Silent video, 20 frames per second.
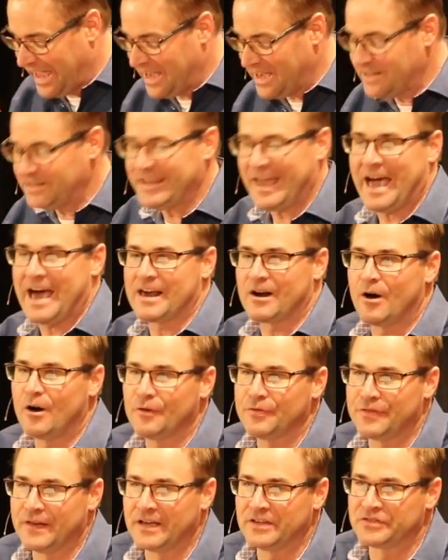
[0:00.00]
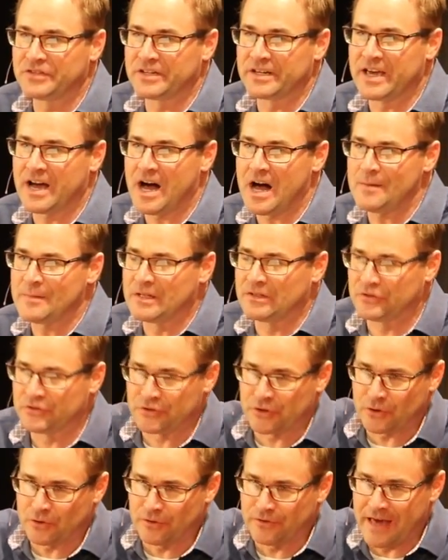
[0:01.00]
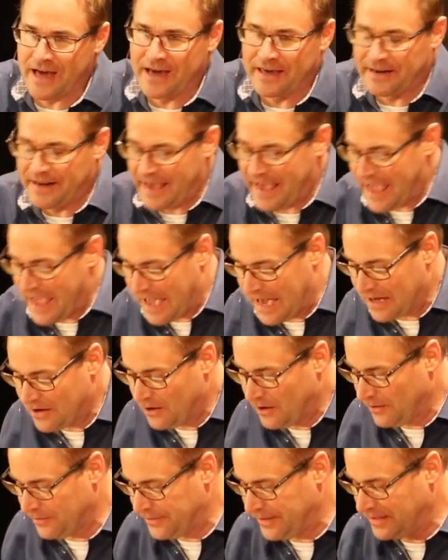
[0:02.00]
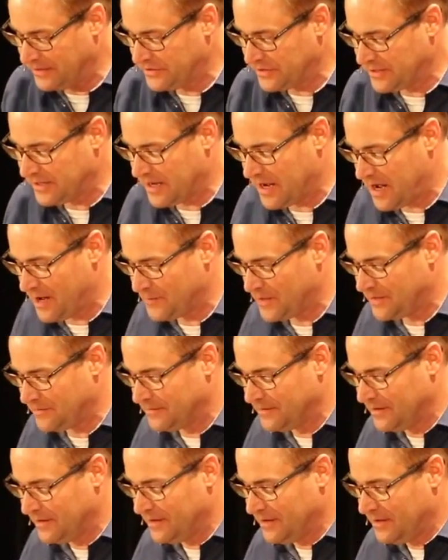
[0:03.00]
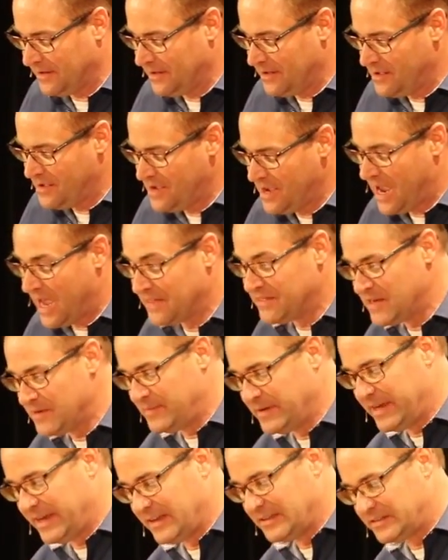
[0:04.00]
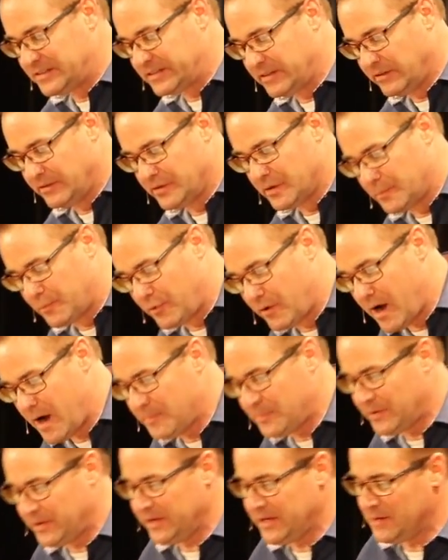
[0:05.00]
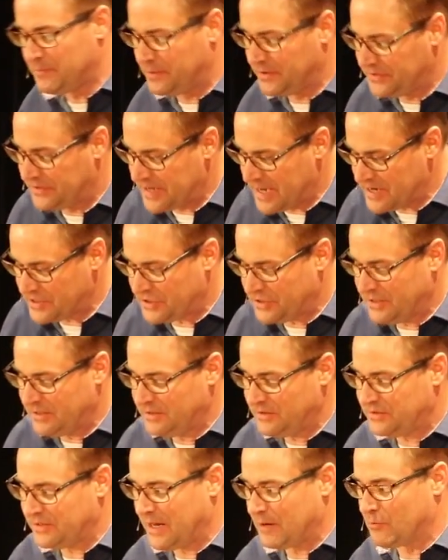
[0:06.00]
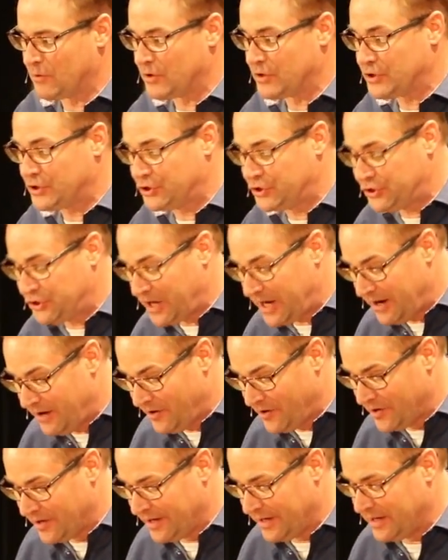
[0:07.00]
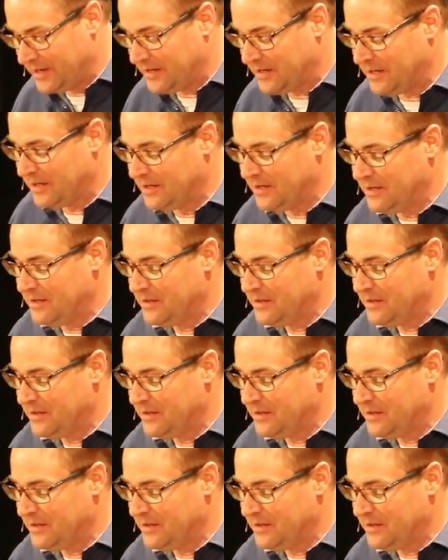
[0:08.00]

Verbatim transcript: And had all things in common. Circle that, had all things in common. And they began selling their property and possessions and were sharing